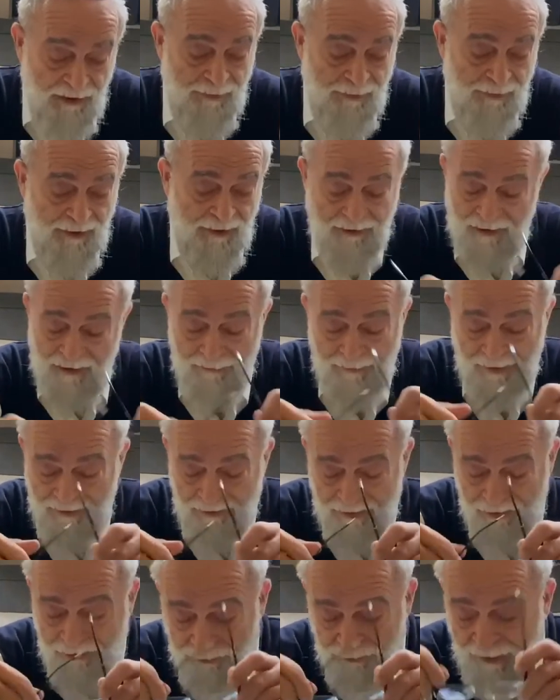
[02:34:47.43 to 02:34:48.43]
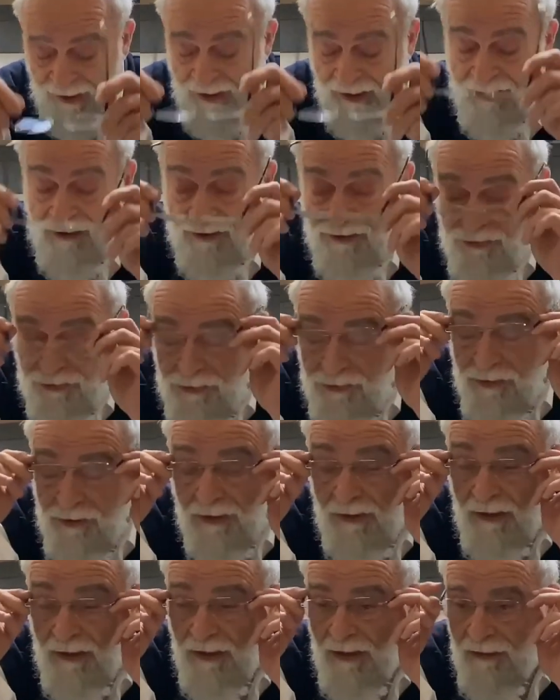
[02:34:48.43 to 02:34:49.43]
about the trains,
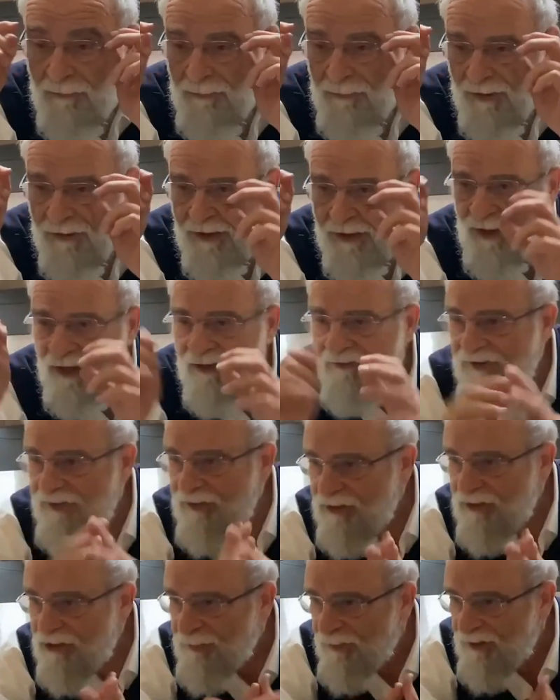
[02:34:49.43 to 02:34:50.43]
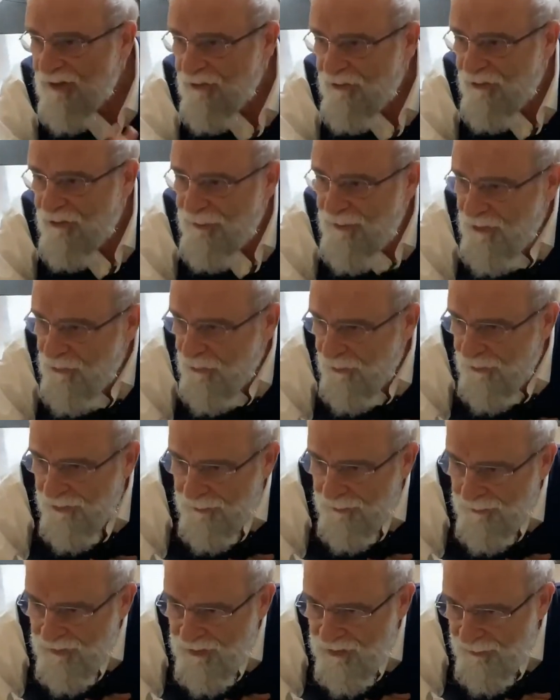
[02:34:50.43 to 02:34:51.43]
about the ovens, about the
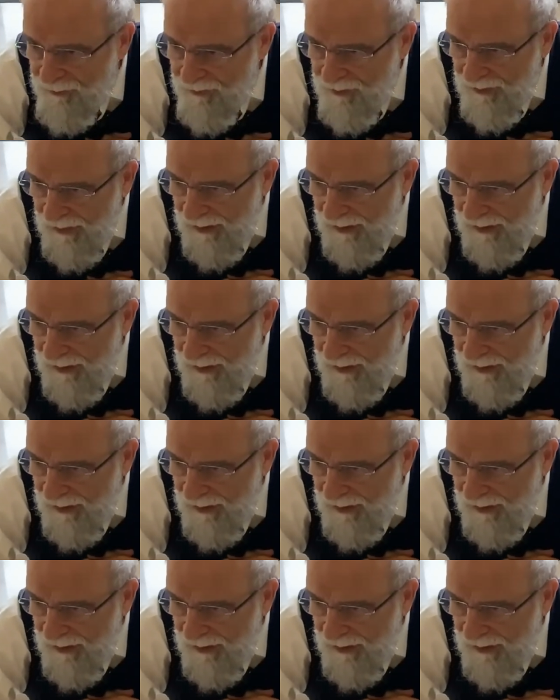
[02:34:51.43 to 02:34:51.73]
crematoriums, about the